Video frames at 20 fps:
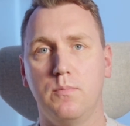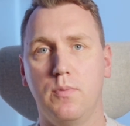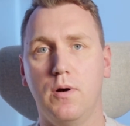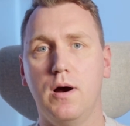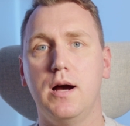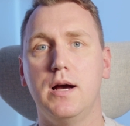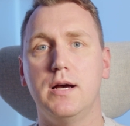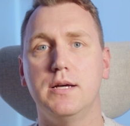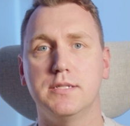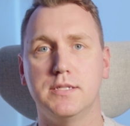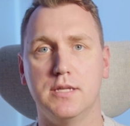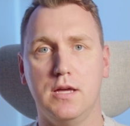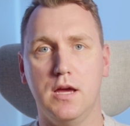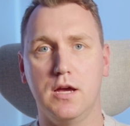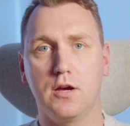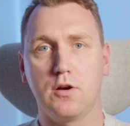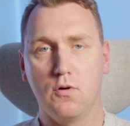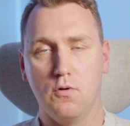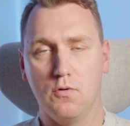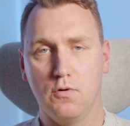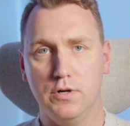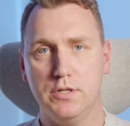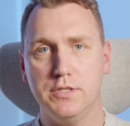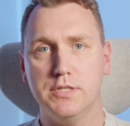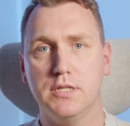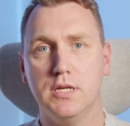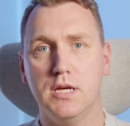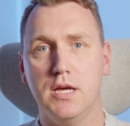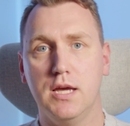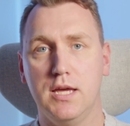buys a
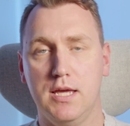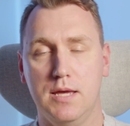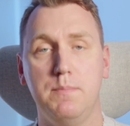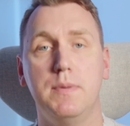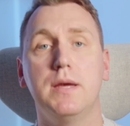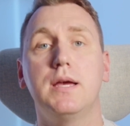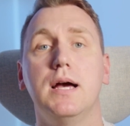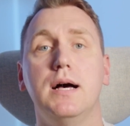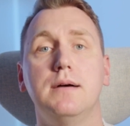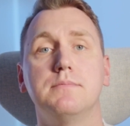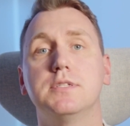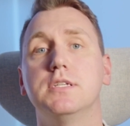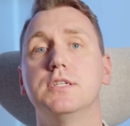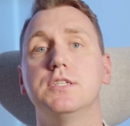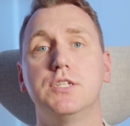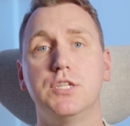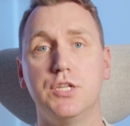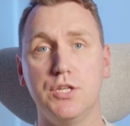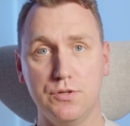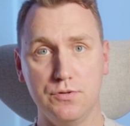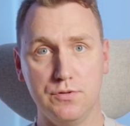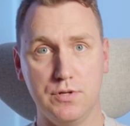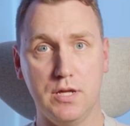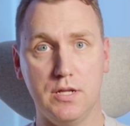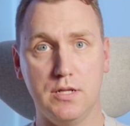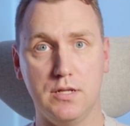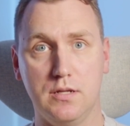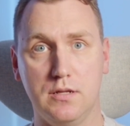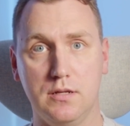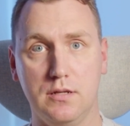course, he becomes a
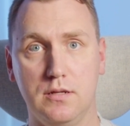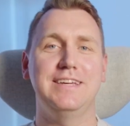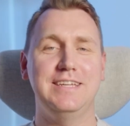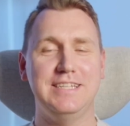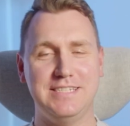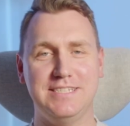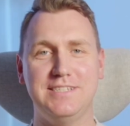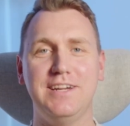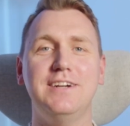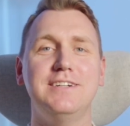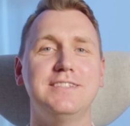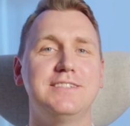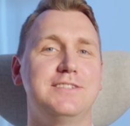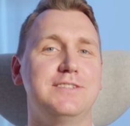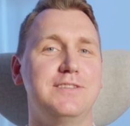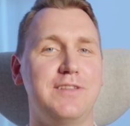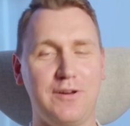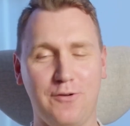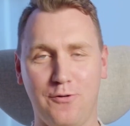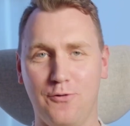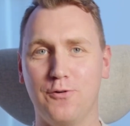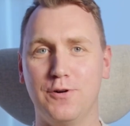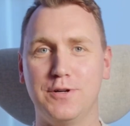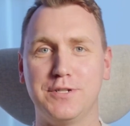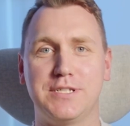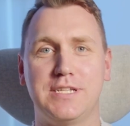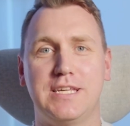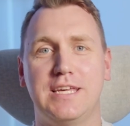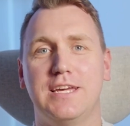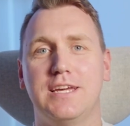student. He starts the
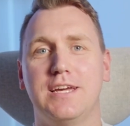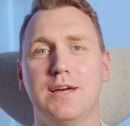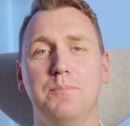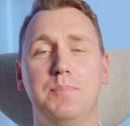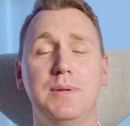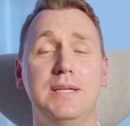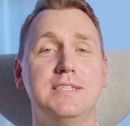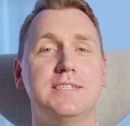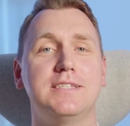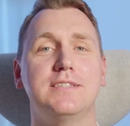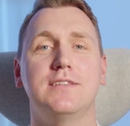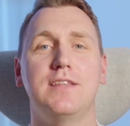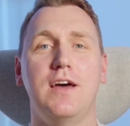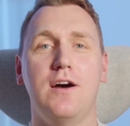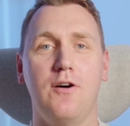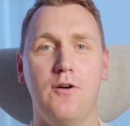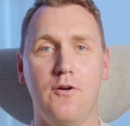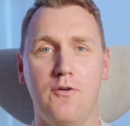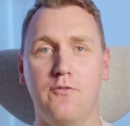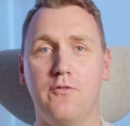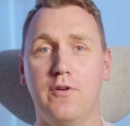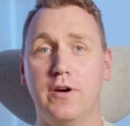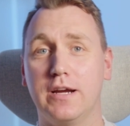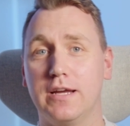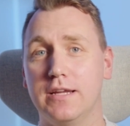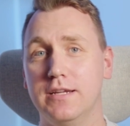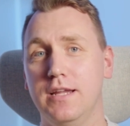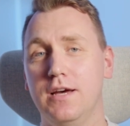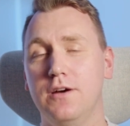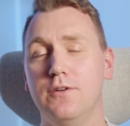course, he completes the homework,
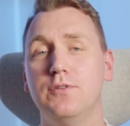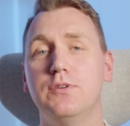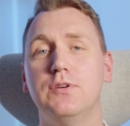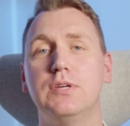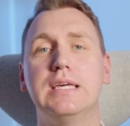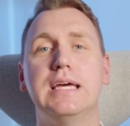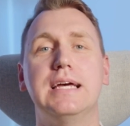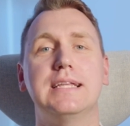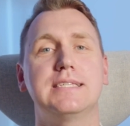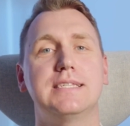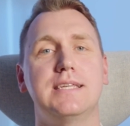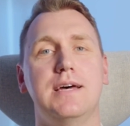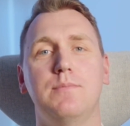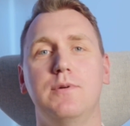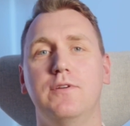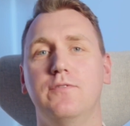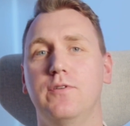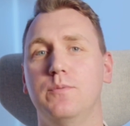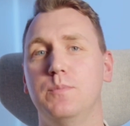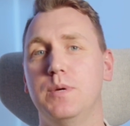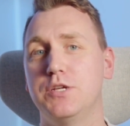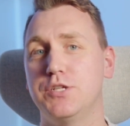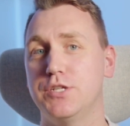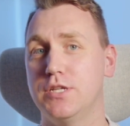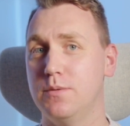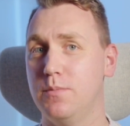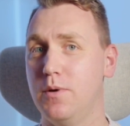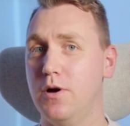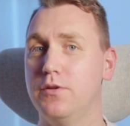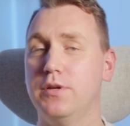and now you get some
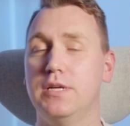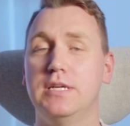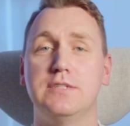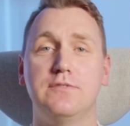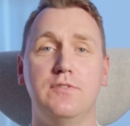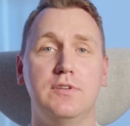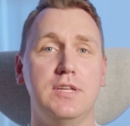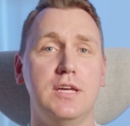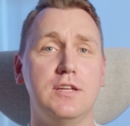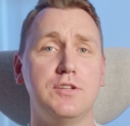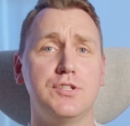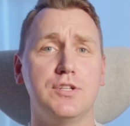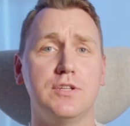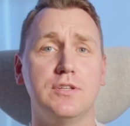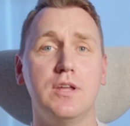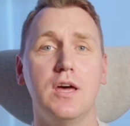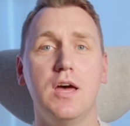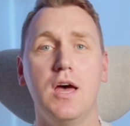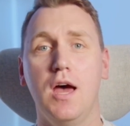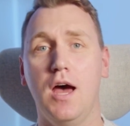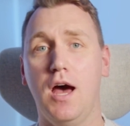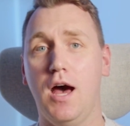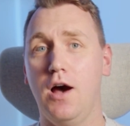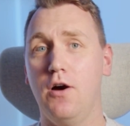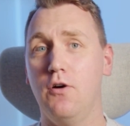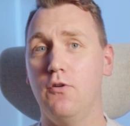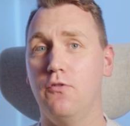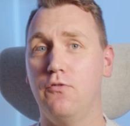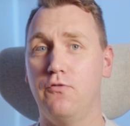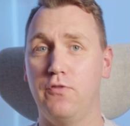information about his retention,
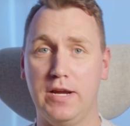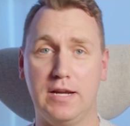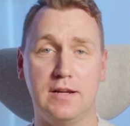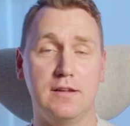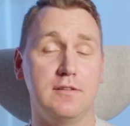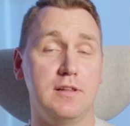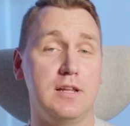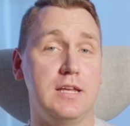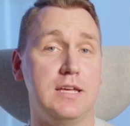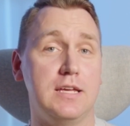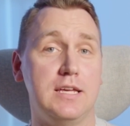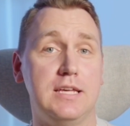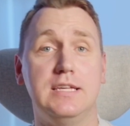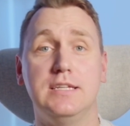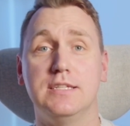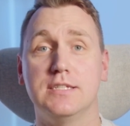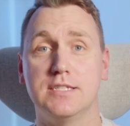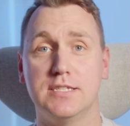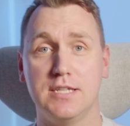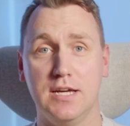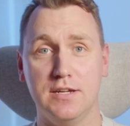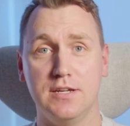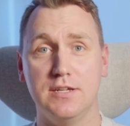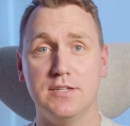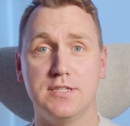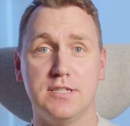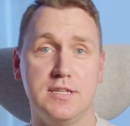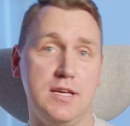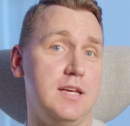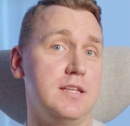how frequently he
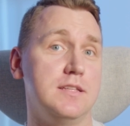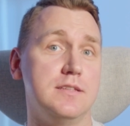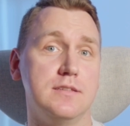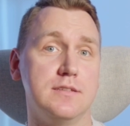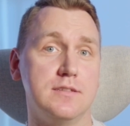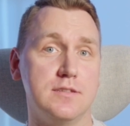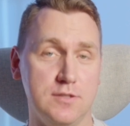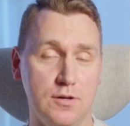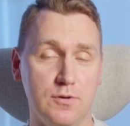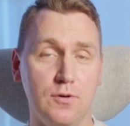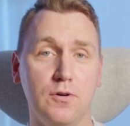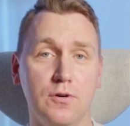studies, and so